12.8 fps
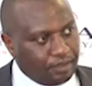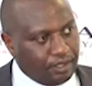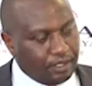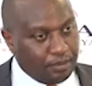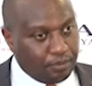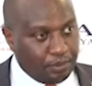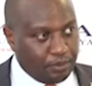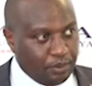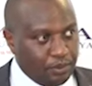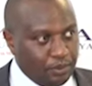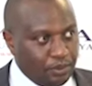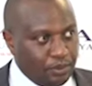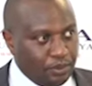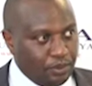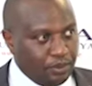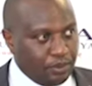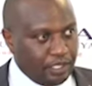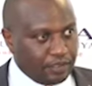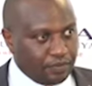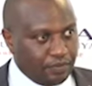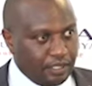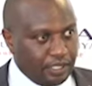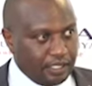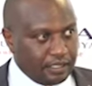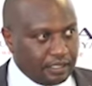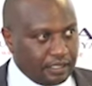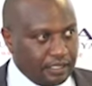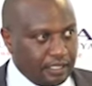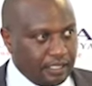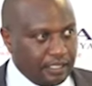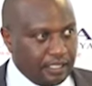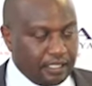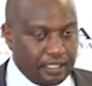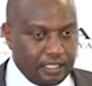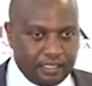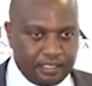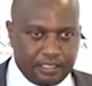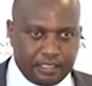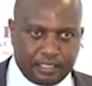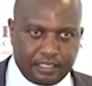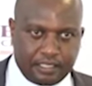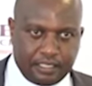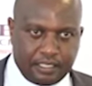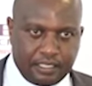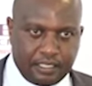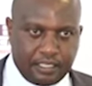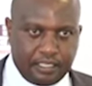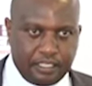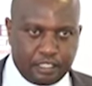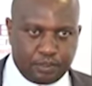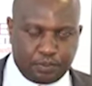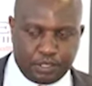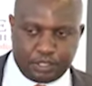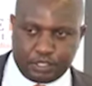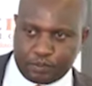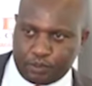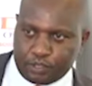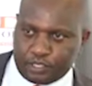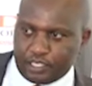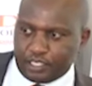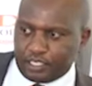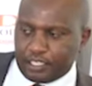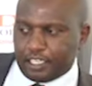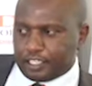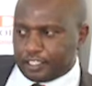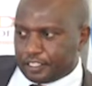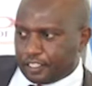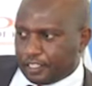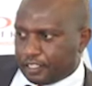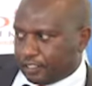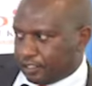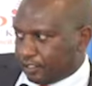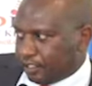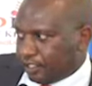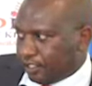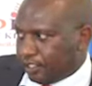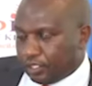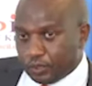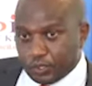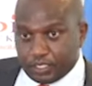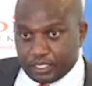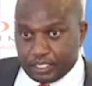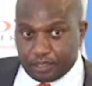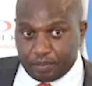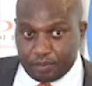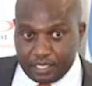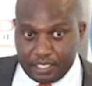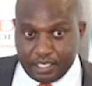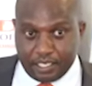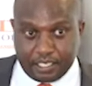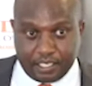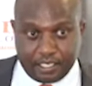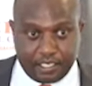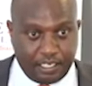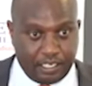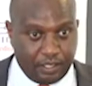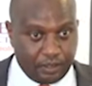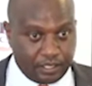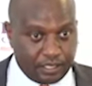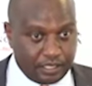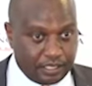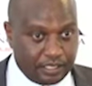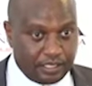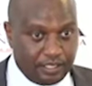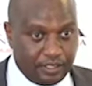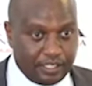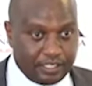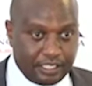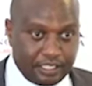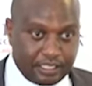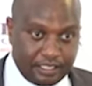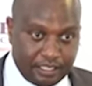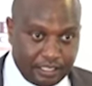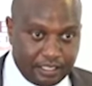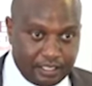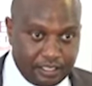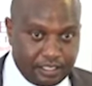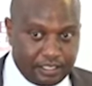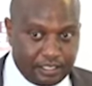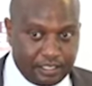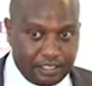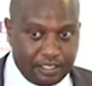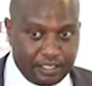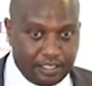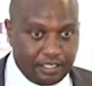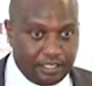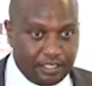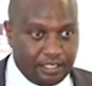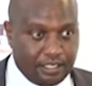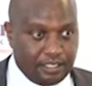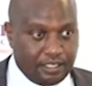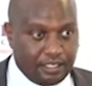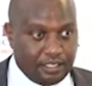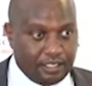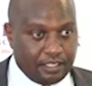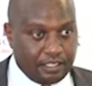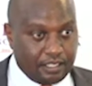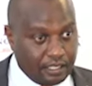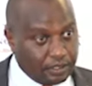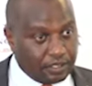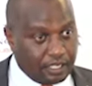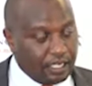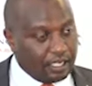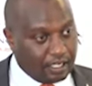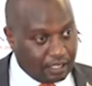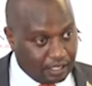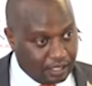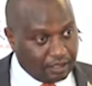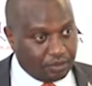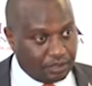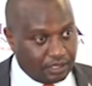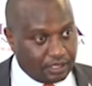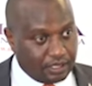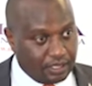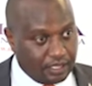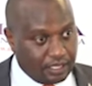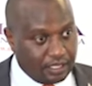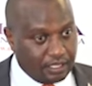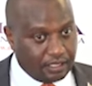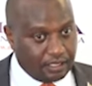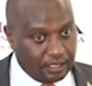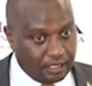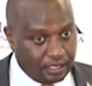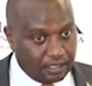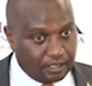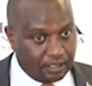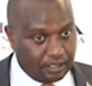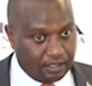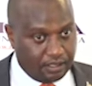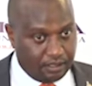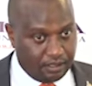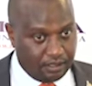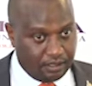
the people who go as far as uh, engaging in uh, hate speech, sponsoring hashtags to attack media houses or attack journalists, those are crimes against journalists.